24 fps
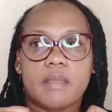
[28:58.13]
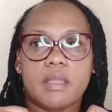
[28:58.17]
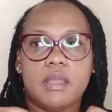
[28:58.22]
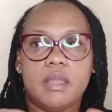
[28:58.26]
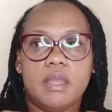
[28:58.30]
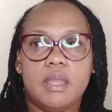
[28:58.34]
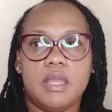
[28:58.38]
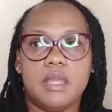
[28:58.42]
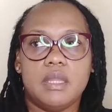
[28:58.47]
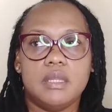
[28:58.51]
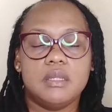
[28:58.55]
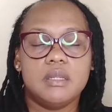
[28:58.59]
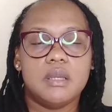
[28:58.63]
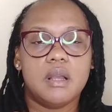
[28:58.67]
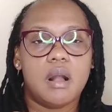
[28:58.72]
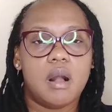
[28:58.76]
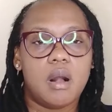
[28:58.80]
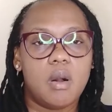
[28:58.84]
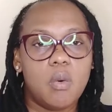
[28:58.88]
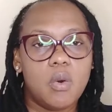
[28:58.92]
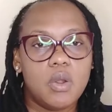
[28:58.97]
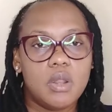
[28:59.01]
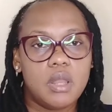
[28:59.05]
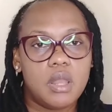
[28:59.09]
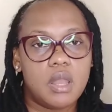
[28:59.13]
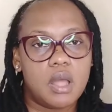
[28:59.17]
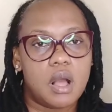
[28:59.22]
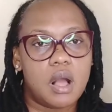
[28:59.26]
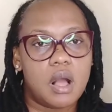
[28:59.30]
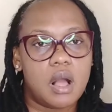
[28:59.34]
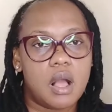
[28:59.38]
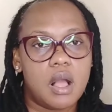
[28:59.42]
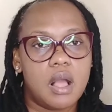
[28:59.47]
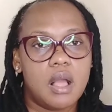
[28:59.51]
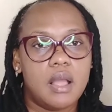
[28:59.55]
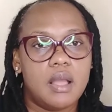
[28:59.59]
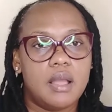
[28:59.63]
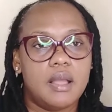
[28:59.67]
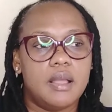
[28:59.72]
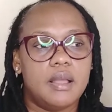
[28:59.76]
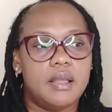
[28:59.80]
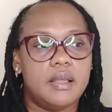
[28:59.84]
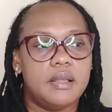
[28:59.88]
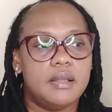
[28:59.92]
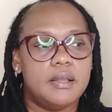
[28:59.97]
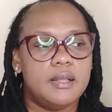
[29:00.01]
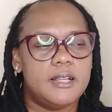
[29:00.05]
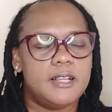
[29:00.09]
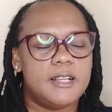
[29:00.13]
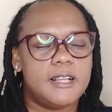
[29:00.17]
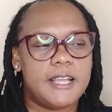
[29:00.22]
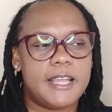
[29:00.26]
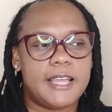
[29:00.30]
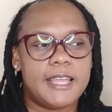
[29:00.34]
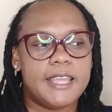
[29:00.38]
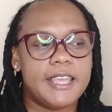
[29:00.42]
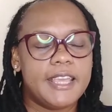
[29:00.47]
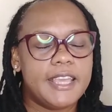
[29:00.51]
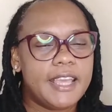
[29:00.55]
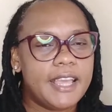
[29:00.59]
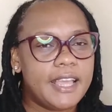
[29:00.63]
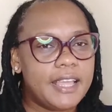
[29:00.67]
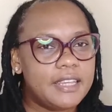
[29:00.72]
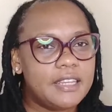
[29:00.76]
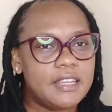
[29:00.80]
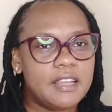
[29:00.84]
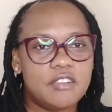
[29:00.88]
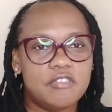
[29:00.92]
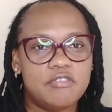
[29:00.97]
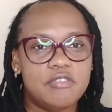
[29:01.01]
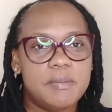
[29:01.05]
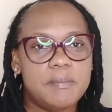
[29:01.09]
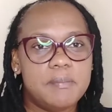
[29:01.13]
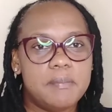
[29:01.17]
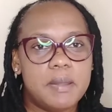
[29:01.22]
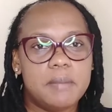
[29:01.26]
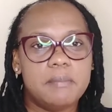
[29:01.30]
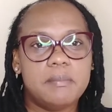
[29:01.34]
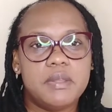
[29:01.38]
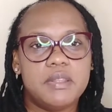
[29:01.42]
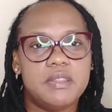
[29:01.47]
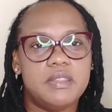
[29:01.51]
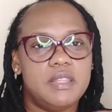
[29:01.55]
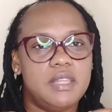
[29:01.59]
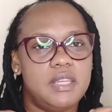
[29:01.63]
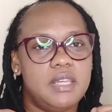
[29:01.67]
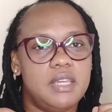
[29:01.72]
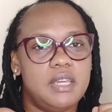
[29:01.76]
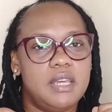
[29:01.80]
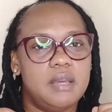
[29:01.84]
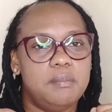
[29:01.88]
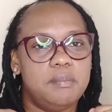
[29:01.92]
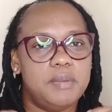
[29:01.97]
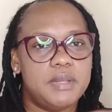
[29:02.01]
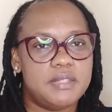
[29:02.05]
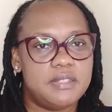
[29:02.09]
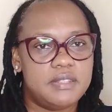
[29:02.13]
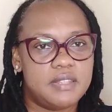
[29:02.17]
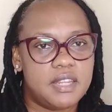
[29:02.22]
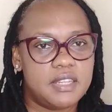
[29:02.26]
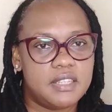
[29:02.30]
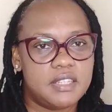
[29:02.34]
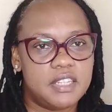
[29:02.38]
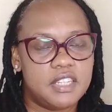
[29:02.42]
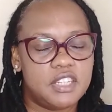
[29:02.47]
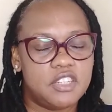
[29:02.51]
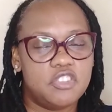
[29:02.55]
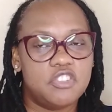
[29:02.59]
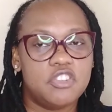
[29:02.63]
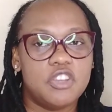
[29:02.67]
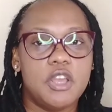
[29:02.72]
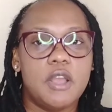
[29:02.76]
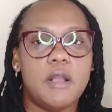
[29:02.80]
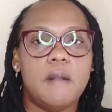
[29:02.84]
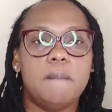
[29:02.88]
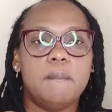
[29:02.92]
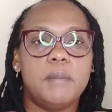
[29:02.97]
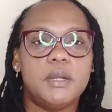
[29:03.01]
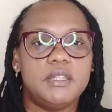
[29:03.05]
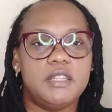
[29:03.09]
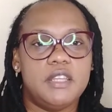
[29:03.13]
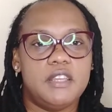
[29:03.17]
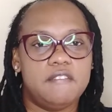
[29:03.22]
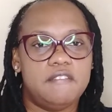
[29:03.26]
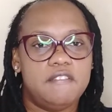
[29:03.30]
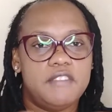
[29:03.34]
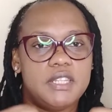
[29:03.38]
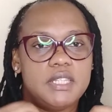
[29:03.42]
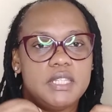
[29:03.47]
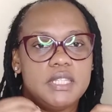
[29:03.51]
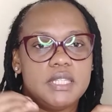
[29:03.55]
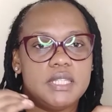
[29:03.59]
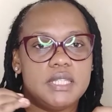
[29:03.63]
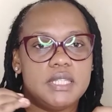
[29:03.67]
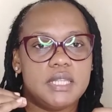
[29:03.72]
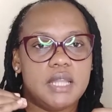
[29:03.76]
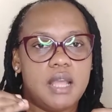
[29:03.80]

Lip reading: in our law, I cannot remember the percentage, but if it's